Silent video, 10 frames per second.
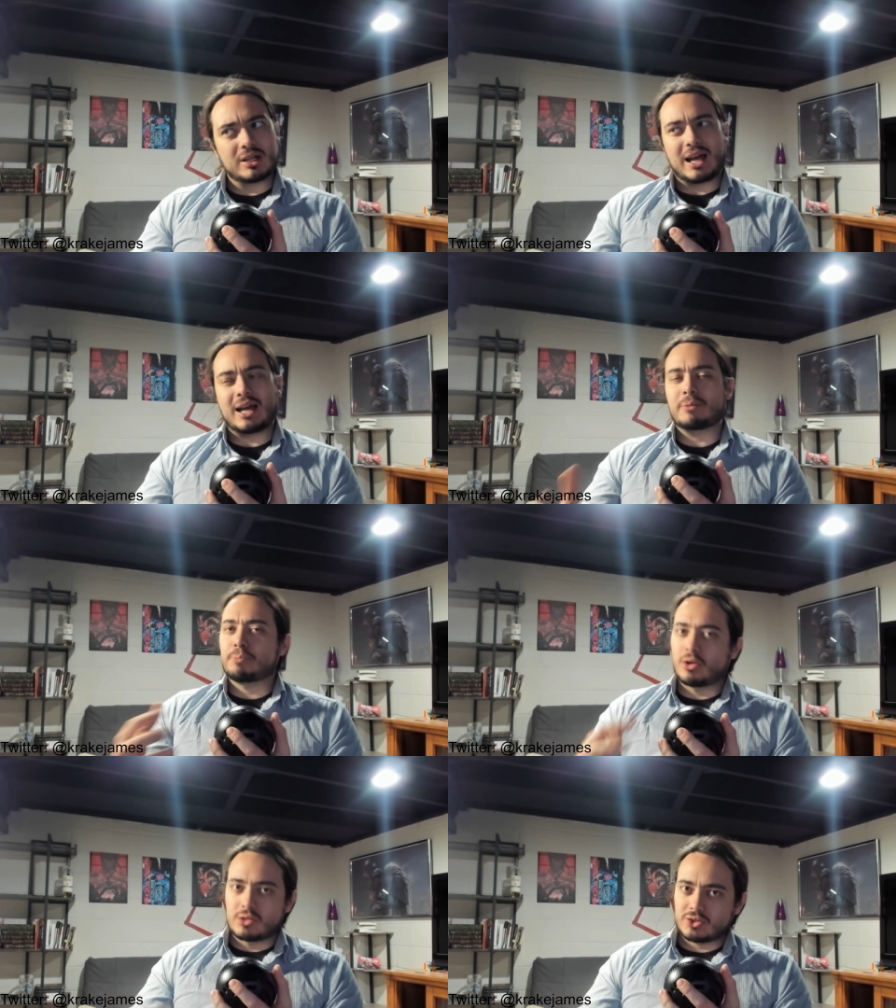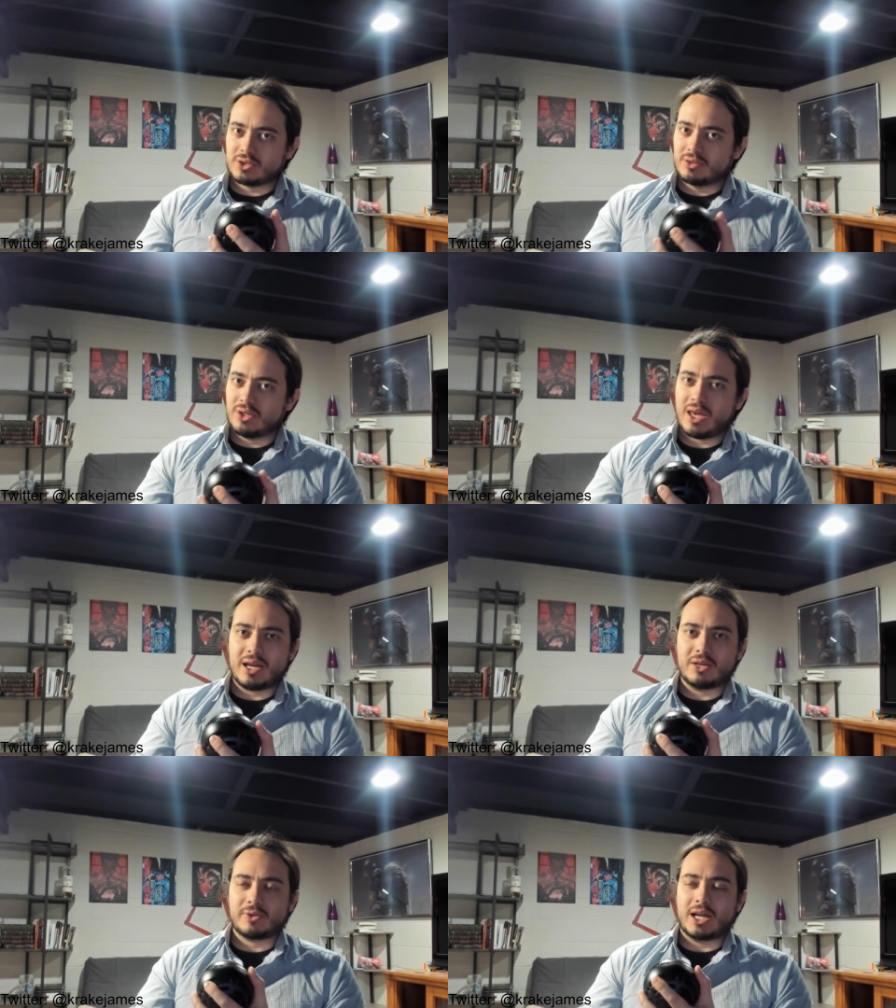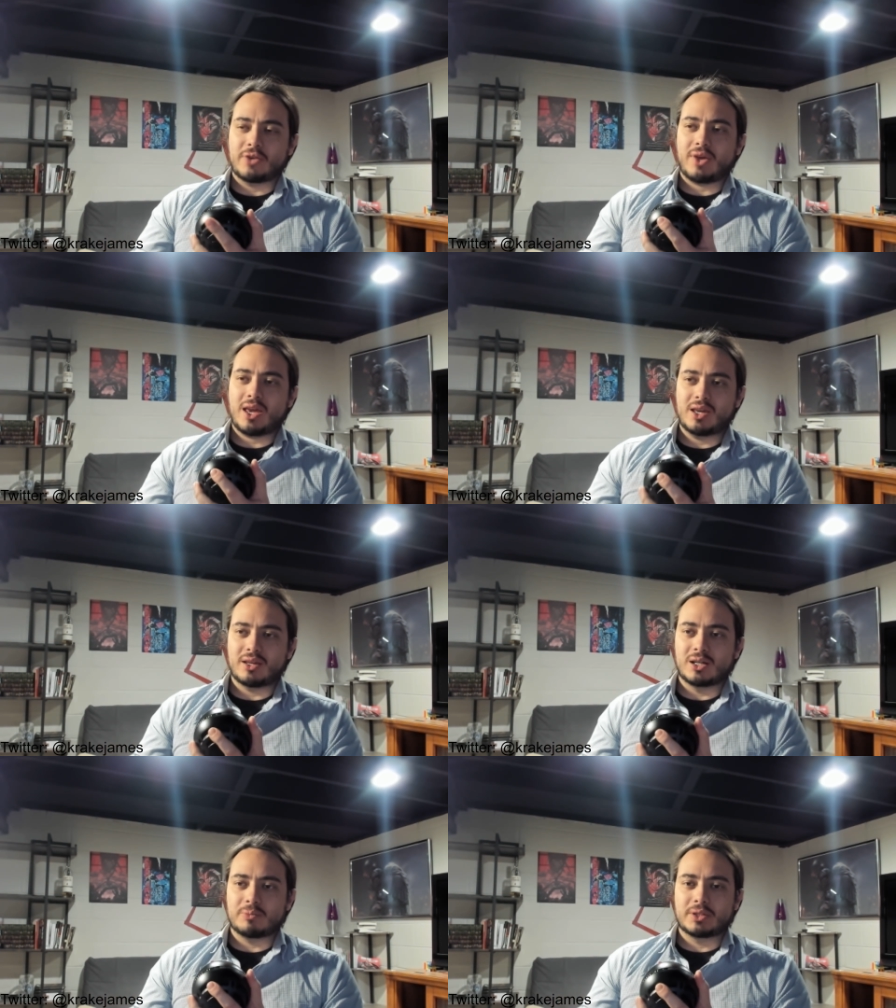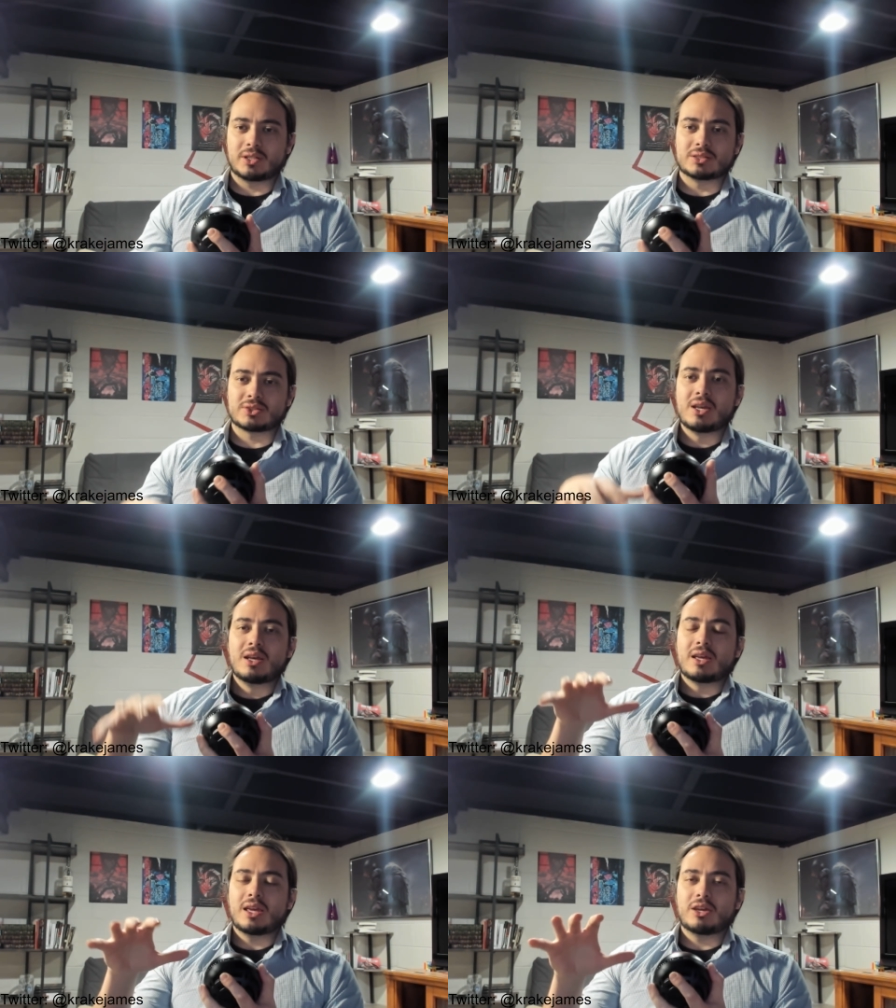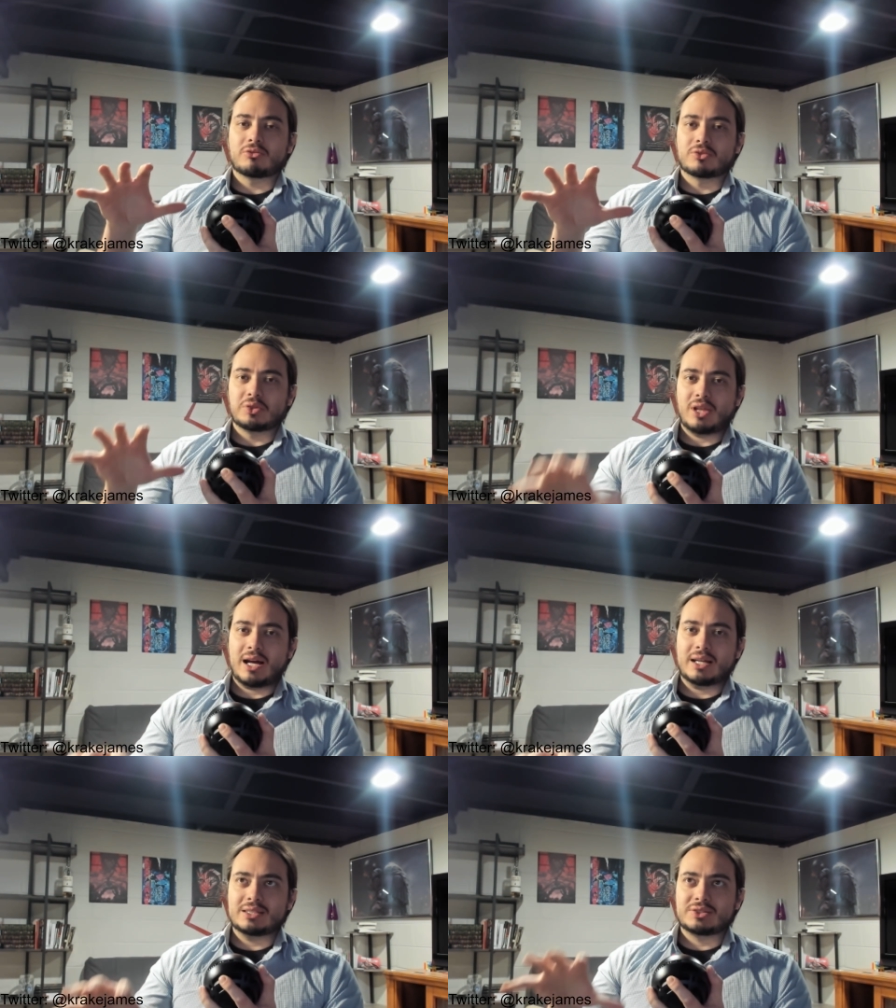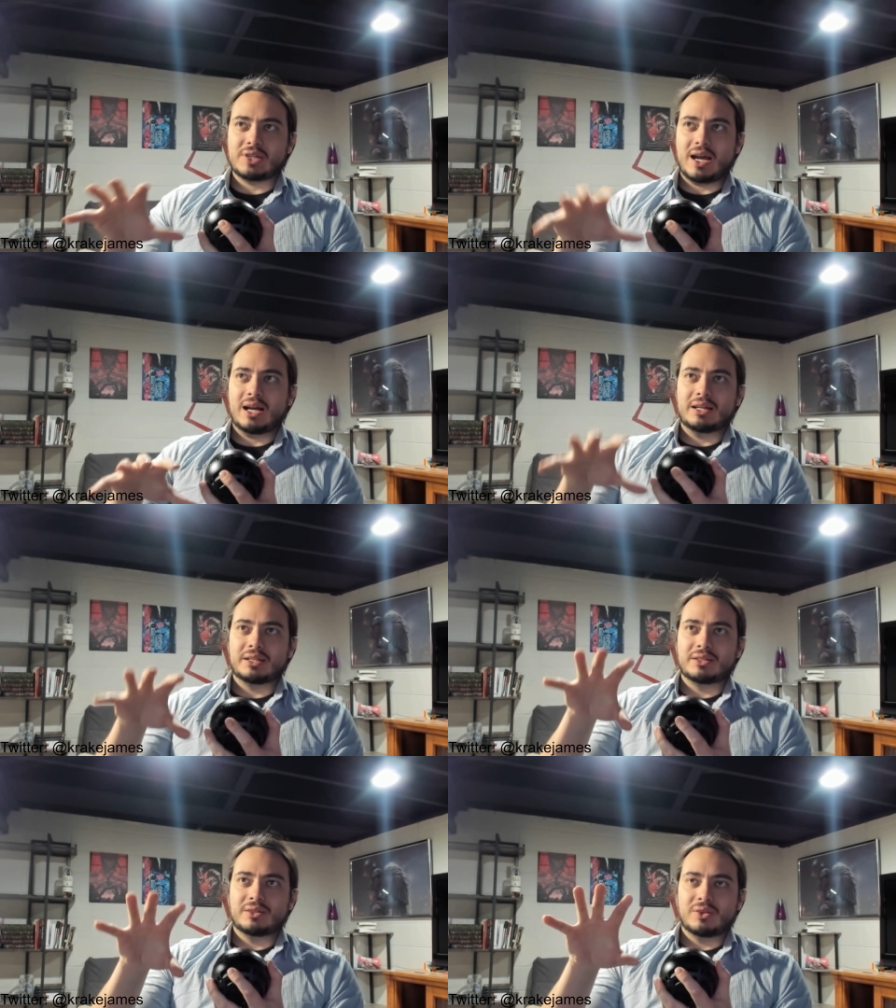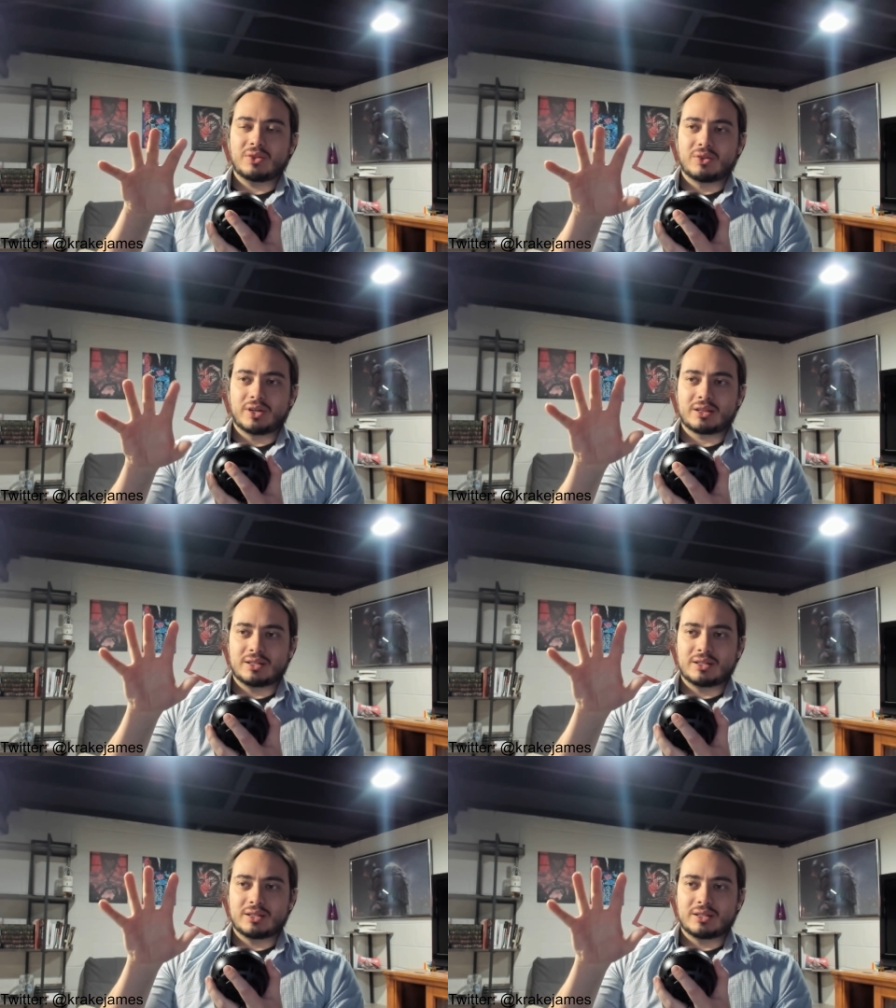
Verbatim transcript: I personally have kind of a hang-up because it relies on, like,